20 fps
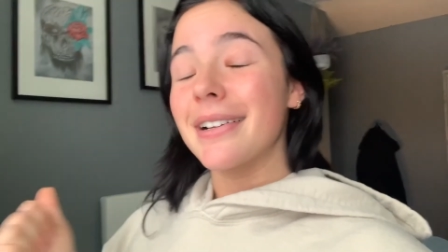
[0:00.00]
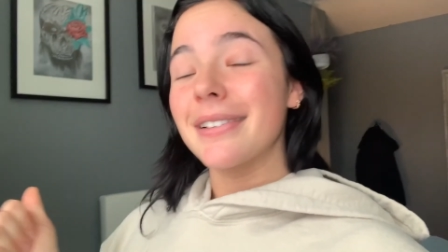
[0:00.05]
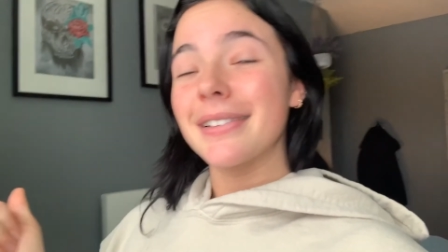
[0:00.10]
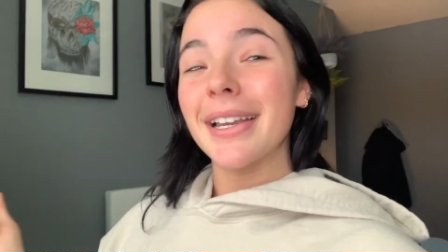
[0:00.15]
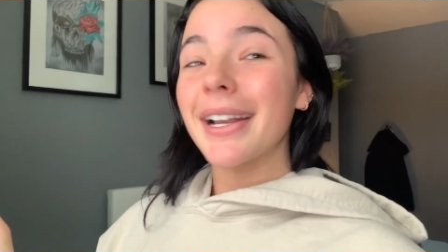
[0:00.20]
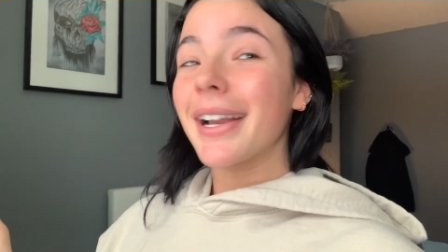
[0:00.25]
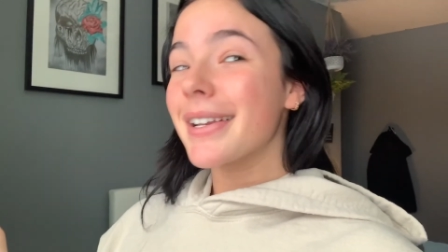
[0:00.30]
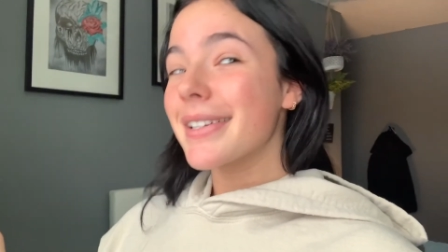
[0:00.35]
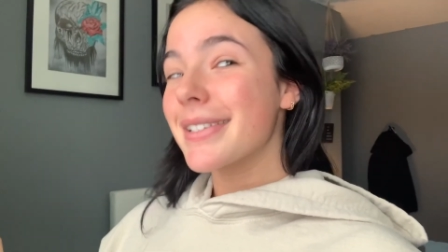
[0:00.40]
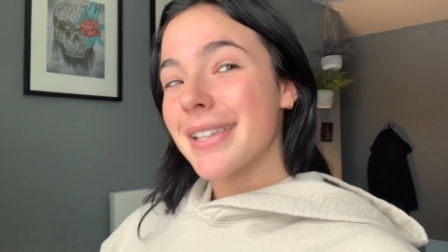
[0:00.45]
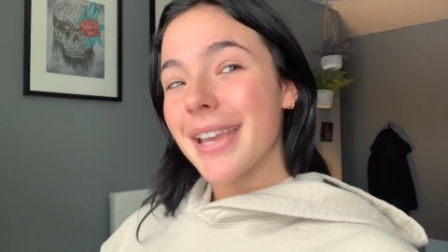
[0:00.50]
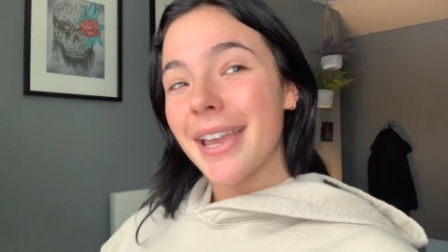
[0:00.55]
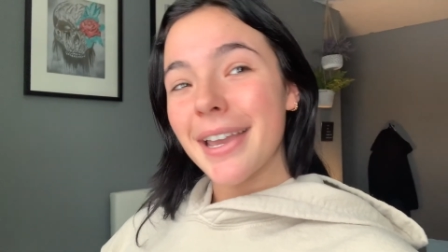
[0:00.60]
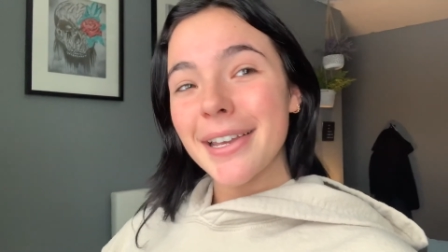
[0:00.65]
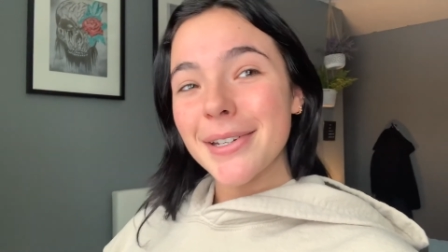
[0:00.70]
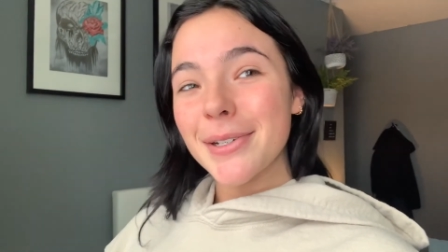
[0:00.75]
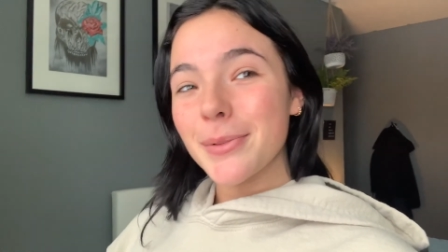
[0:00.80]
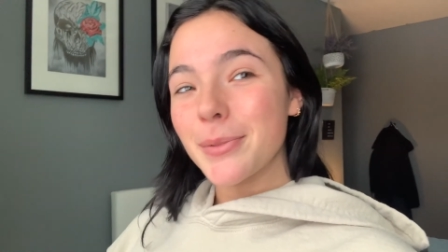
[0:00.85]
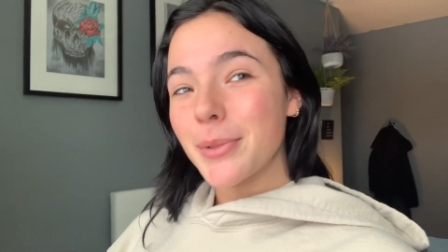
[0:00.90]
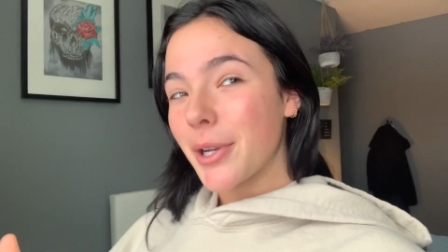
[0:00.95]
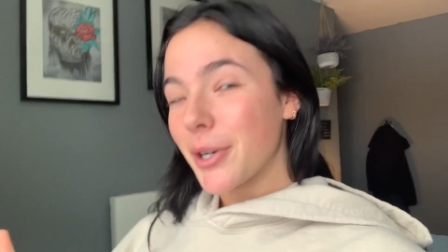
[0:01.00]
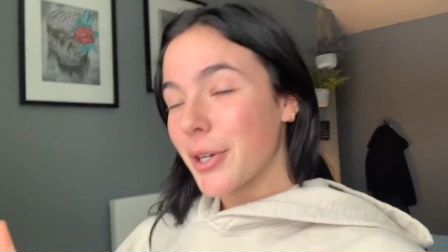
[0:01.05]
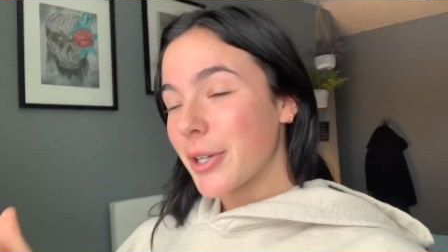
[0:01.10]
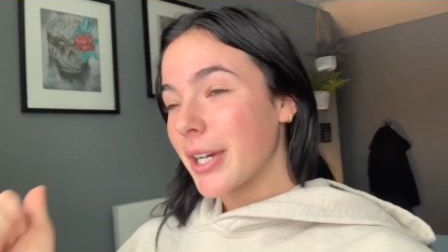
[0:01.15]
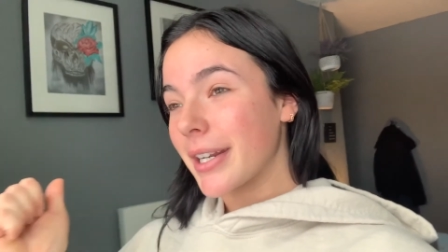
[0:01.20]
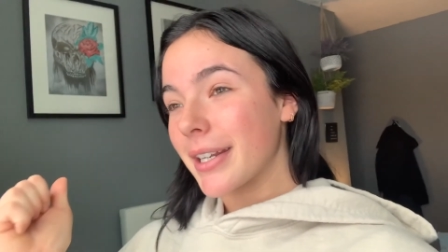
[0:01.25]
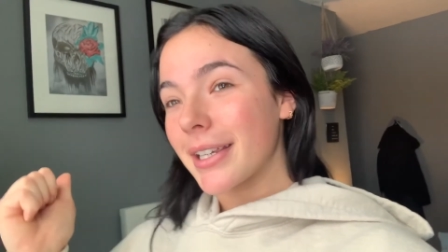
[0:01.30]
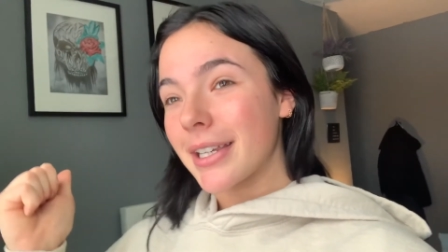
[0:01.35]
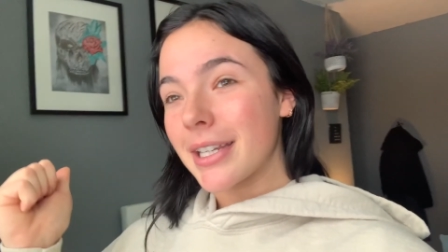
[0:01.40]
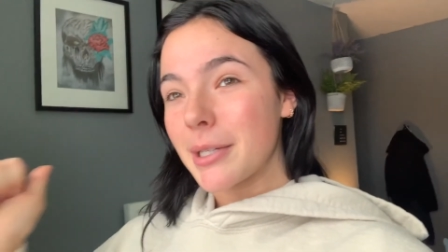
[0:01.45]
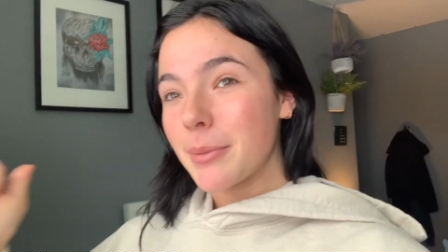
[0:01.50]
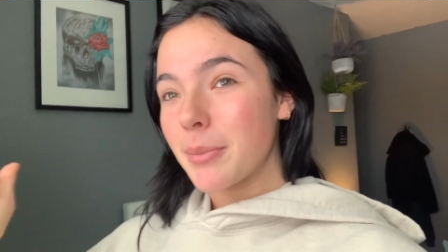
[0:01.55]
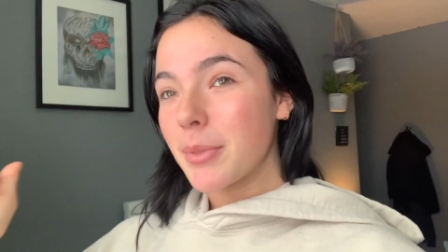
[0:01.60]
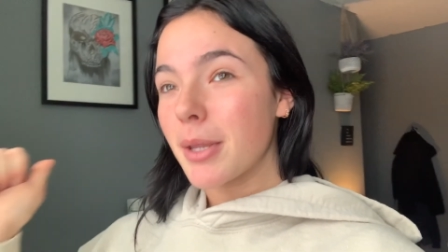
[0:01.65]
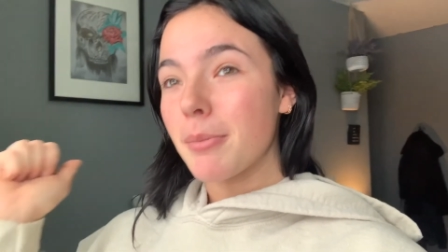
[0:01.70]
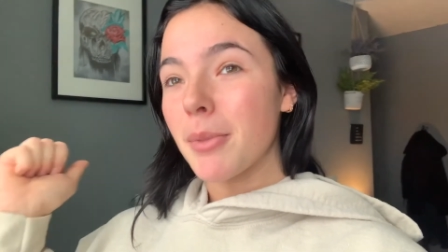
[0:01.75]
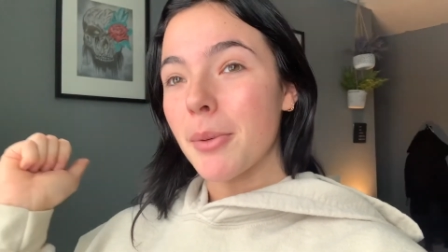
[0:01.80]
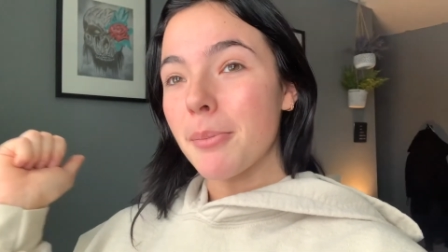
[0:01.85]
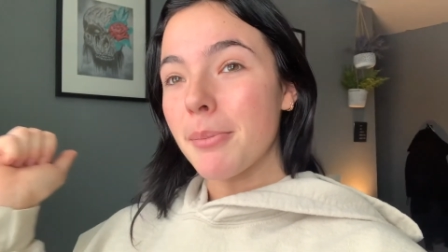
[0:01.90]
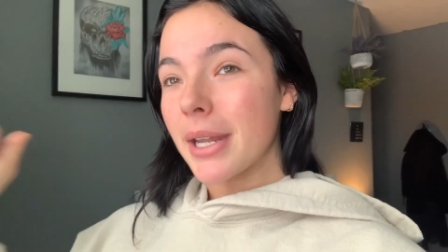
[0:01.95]
Like I said, we are gonna keep the
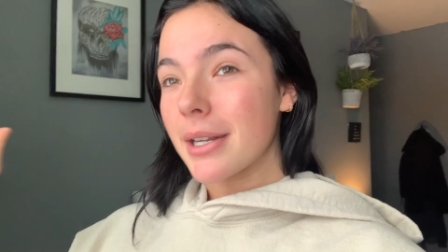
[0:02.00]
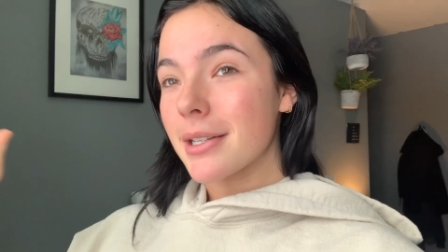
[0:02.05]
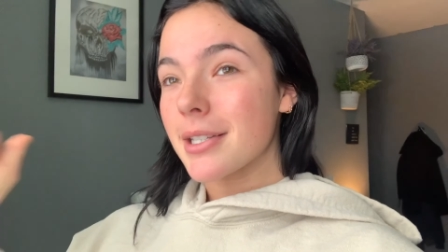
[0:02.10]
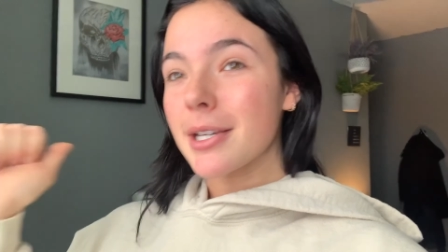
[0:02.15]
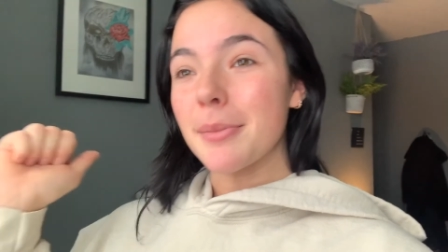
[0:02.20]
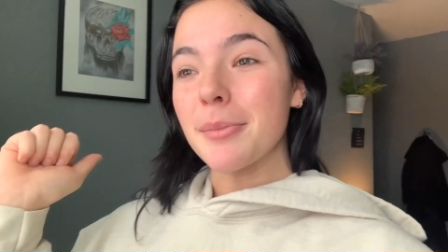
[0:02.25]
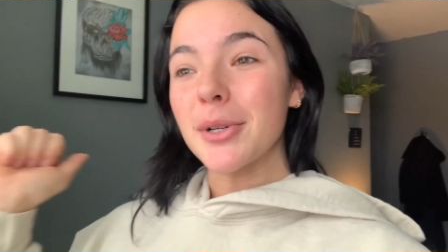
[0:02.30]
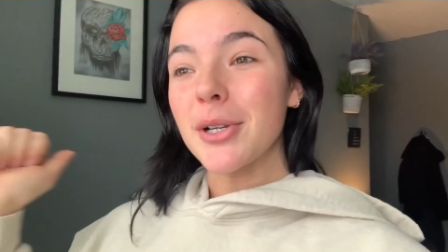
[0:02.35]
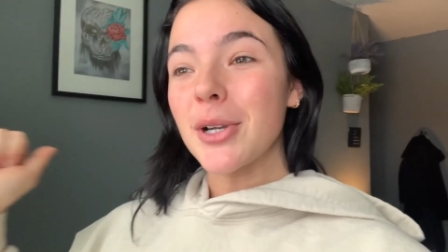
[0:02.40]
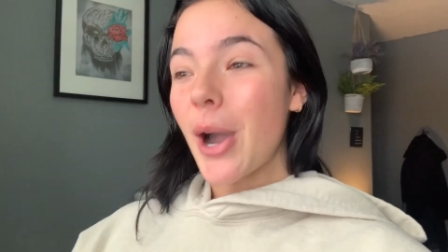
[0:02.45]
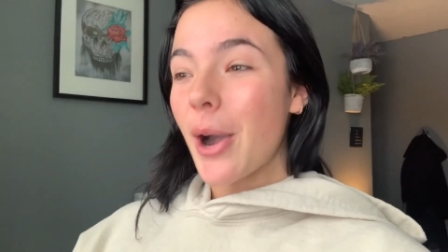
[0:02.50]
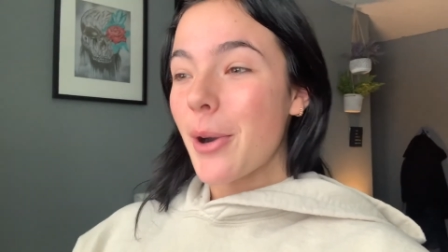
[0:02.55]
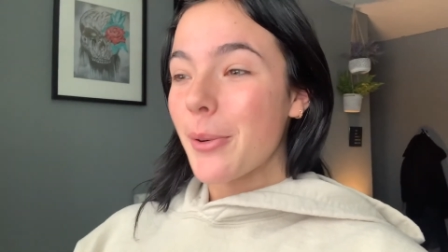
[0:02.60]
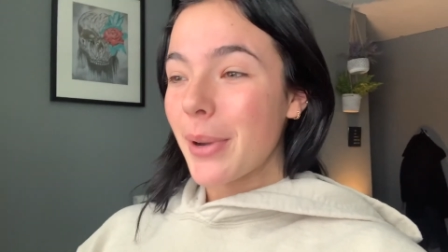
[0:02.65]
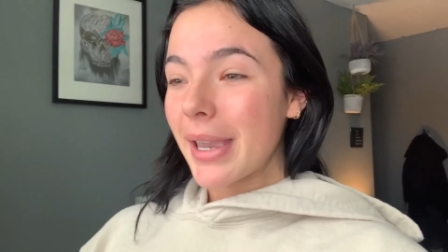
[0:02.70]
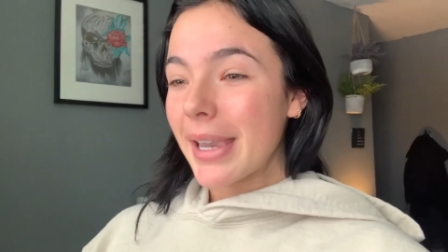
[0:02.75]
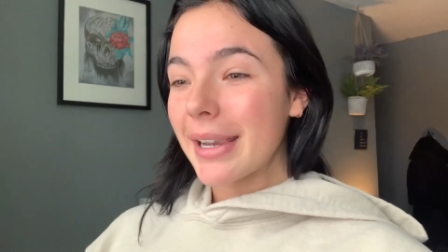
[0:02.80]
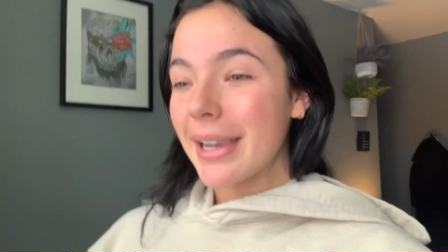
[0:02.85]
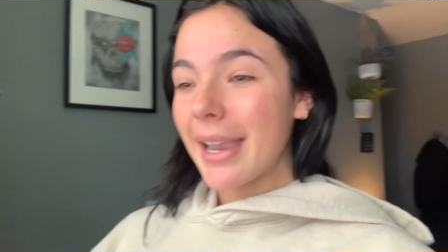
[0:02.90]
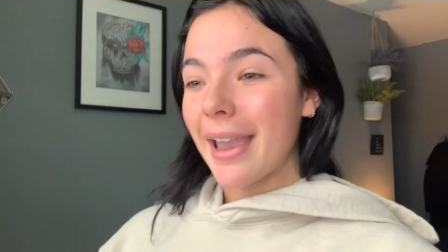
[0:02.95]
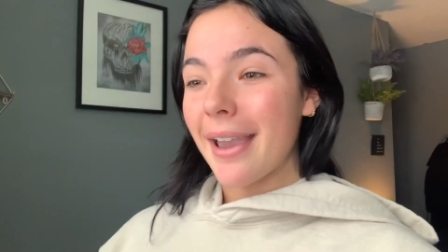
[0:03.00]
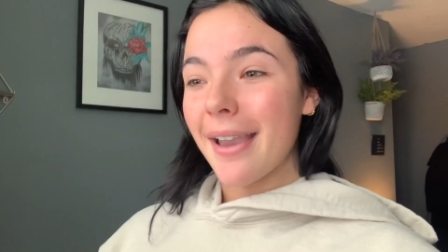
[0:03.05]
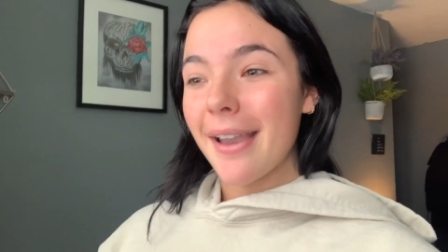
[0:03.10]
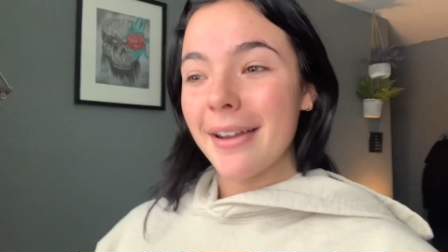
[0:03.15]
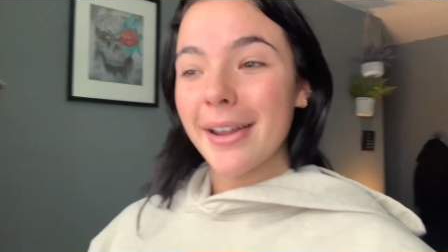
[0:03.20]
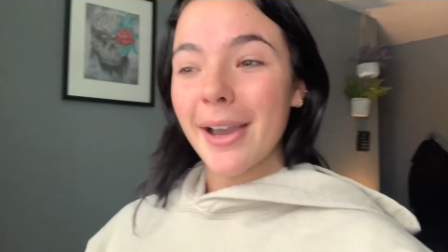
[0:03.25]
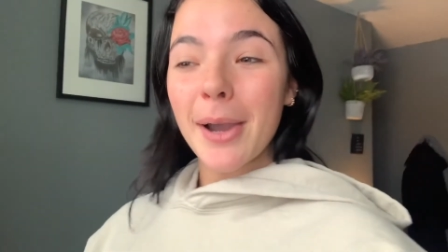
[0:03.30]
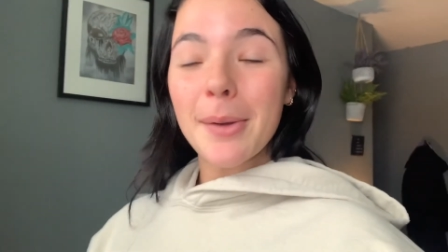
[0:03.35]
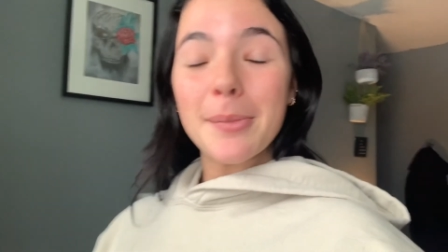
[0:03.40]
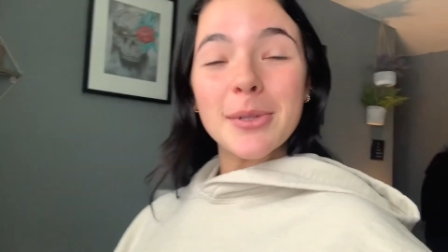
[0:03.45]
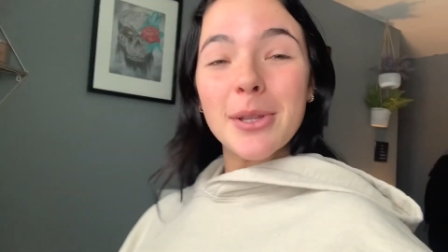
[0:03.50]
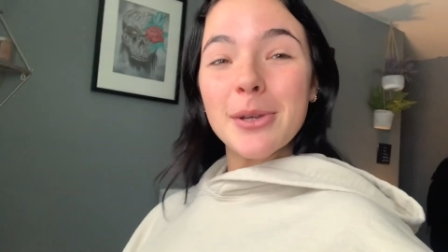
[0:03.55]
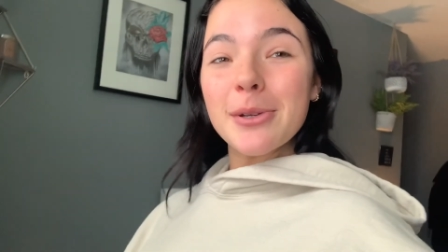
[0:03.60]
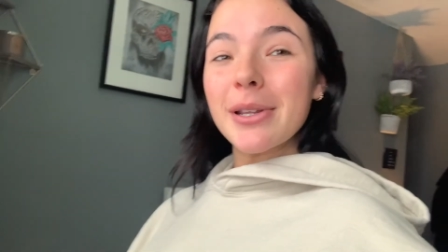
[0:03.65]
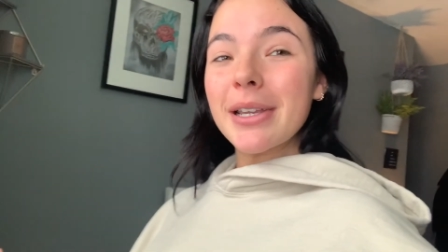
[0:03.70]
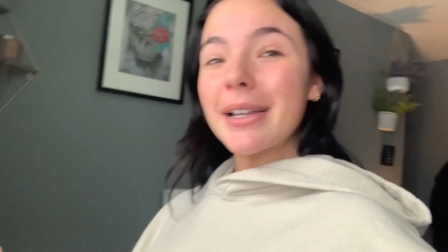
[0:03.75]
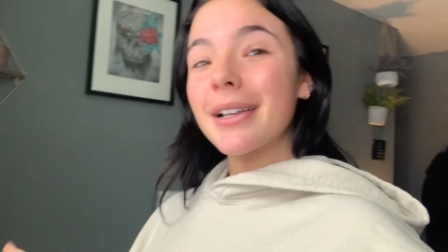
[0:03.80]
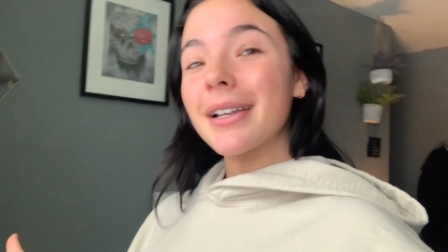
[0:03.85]
momentum going and uploading